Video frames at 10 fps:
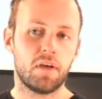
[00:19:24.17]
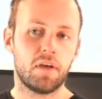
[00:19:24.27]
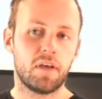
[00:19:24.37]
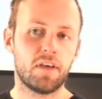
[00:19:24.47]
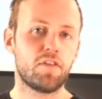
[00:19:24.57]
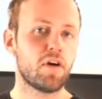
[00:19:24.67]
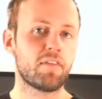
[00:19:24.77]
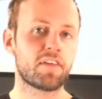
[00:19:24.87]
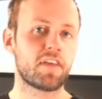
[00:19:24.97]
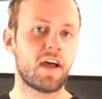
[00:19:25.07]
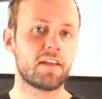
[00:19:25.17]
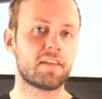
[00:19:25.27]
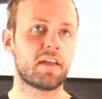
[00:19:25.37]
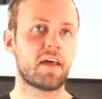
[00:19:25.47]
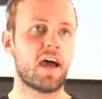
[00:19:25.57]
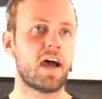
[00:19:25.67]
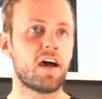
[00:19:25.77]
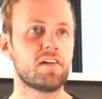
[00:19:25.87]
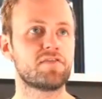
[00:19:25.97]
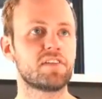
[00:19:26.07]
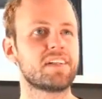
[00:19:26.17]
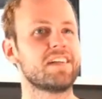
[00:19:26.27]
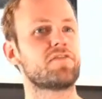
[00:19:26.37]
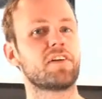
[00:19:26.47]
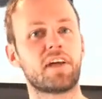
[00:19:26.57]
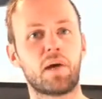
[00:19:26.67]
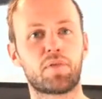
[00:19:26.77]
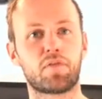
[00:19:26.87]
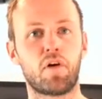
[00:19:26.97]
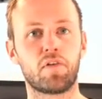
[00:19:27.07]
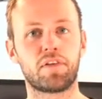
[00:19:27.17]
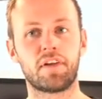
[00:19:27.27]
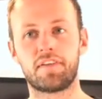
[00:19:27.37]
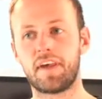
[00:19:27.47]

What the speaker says: If you have a site that have different types of content,